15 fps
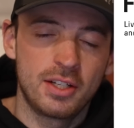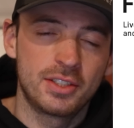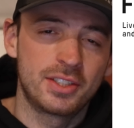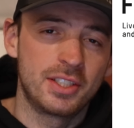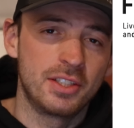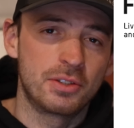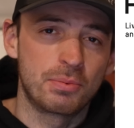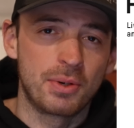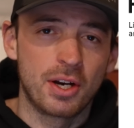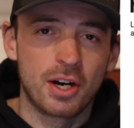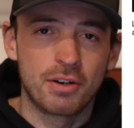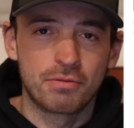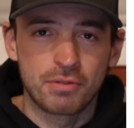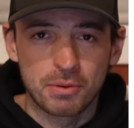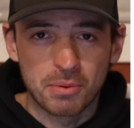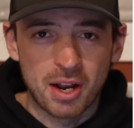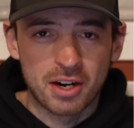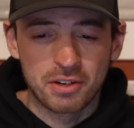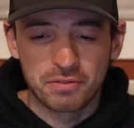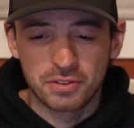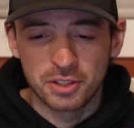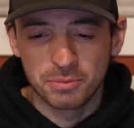since we are
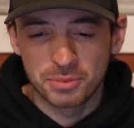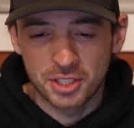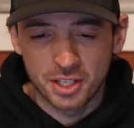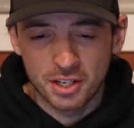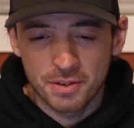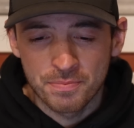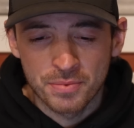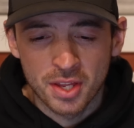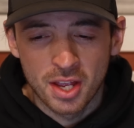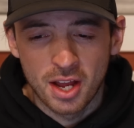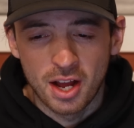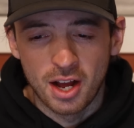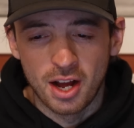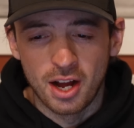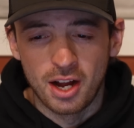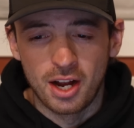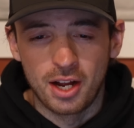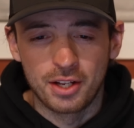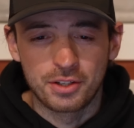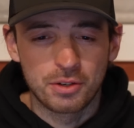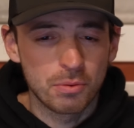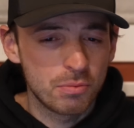Freerider Filmz here.
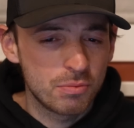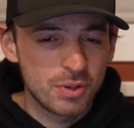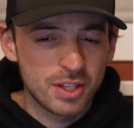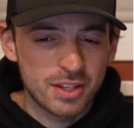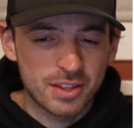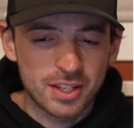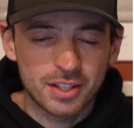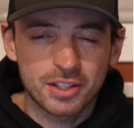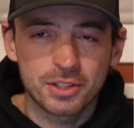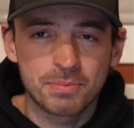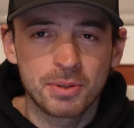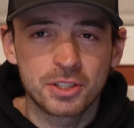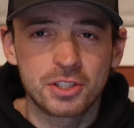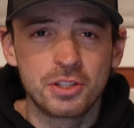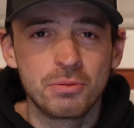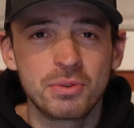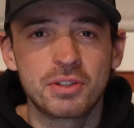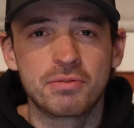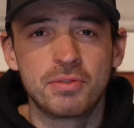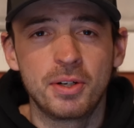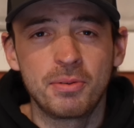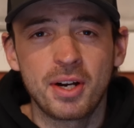I don't really think there's much new with
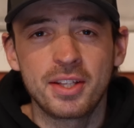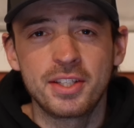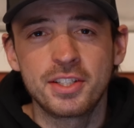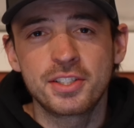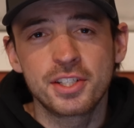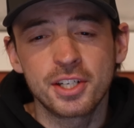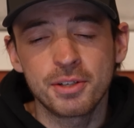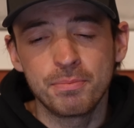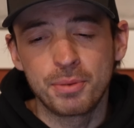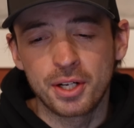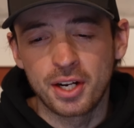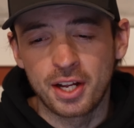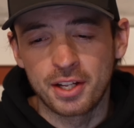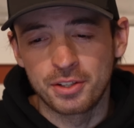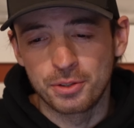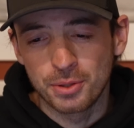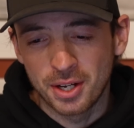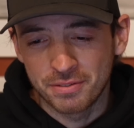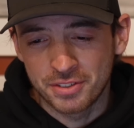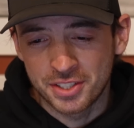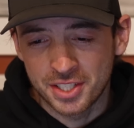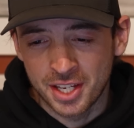the Freeride this year, but I do
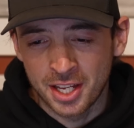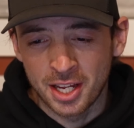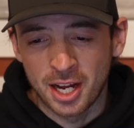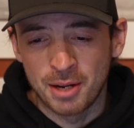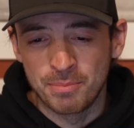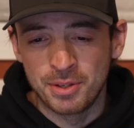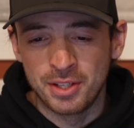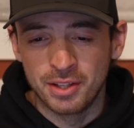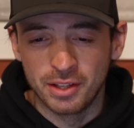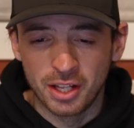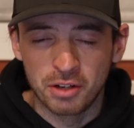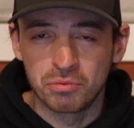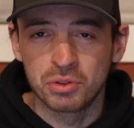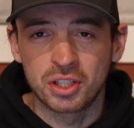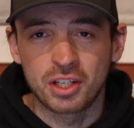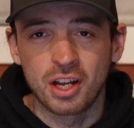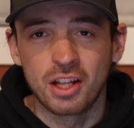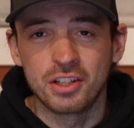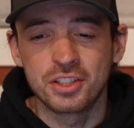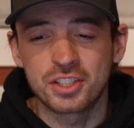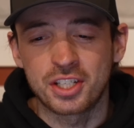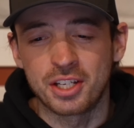have to say I'm in love with the
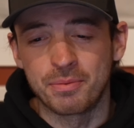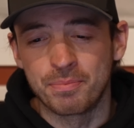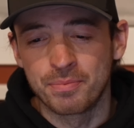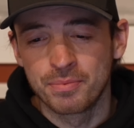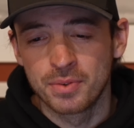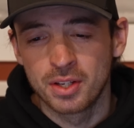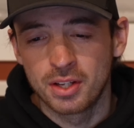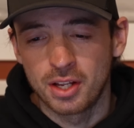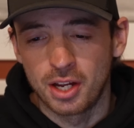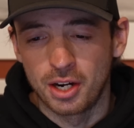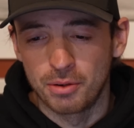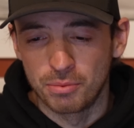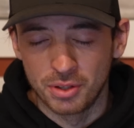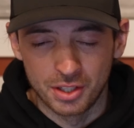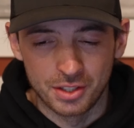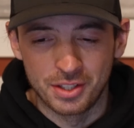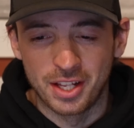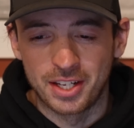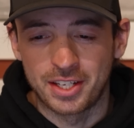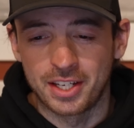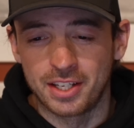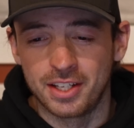color scheme. I really
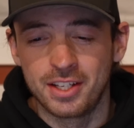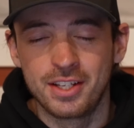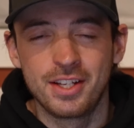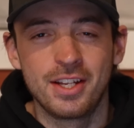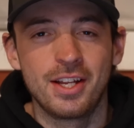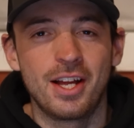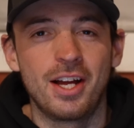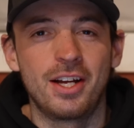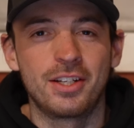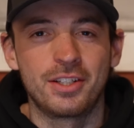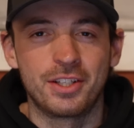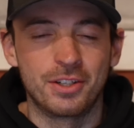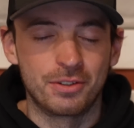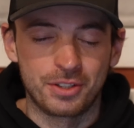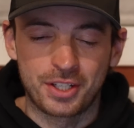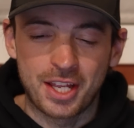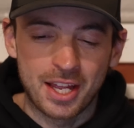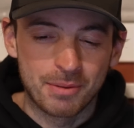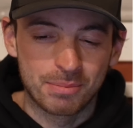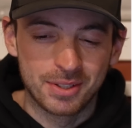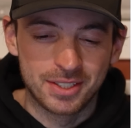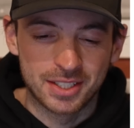like it. You know, you
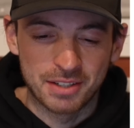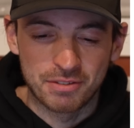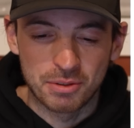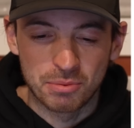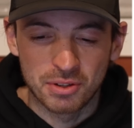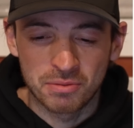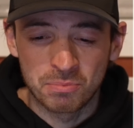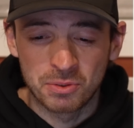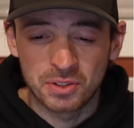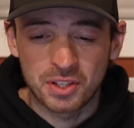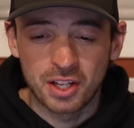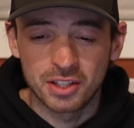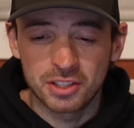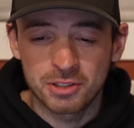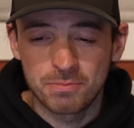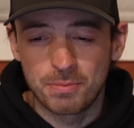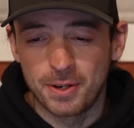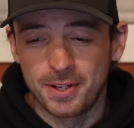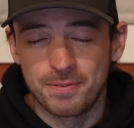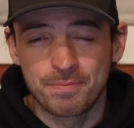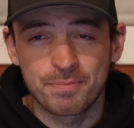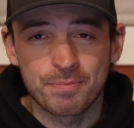can't please everyone with color,
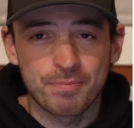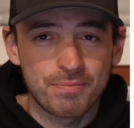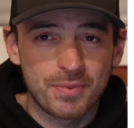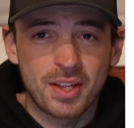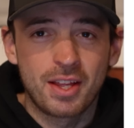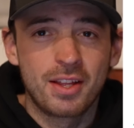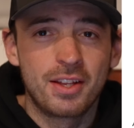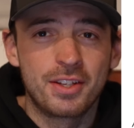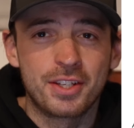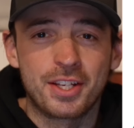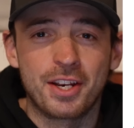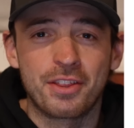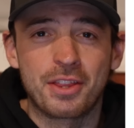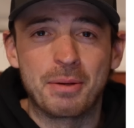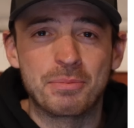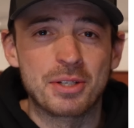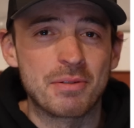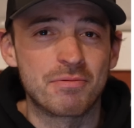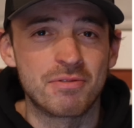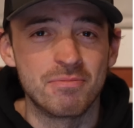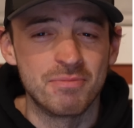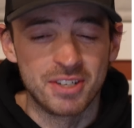but you get a thumbs up
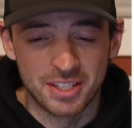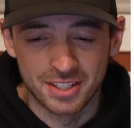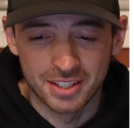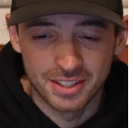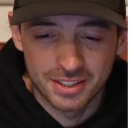from me.